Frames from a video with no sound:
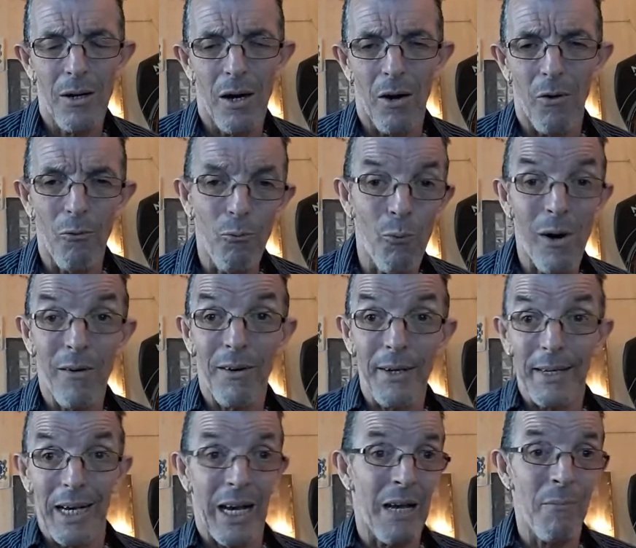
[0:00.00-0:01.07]
of where I
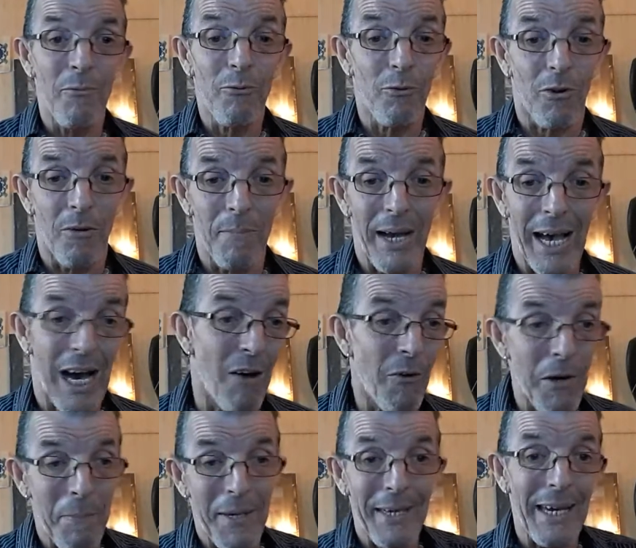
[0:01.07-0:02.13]
came from, how I
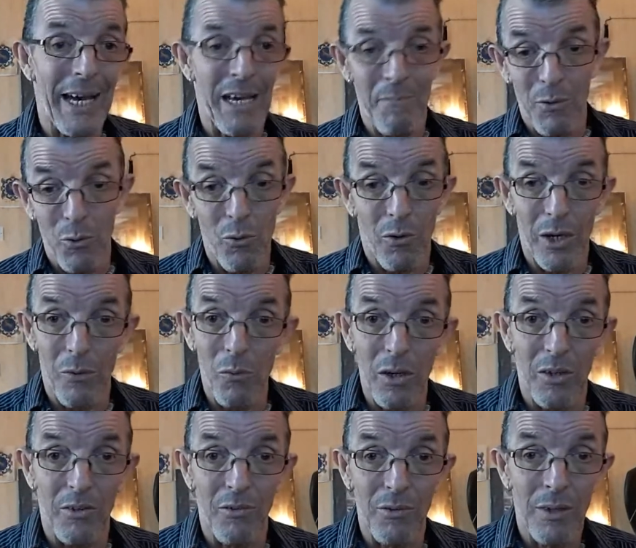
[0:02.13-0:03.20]
became who I
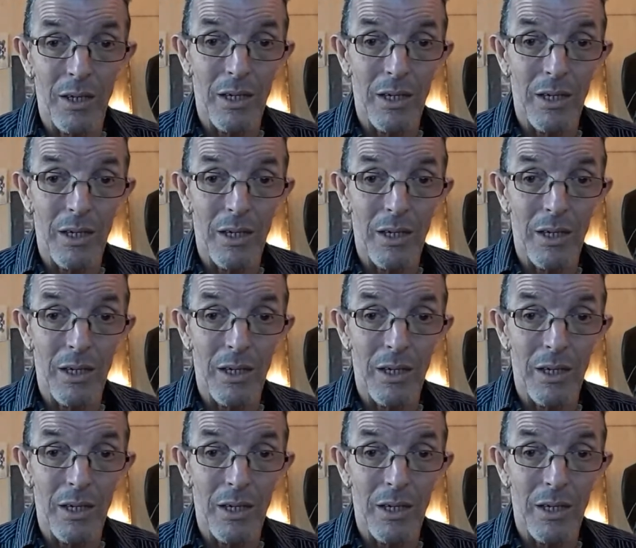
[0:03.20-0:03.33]
was,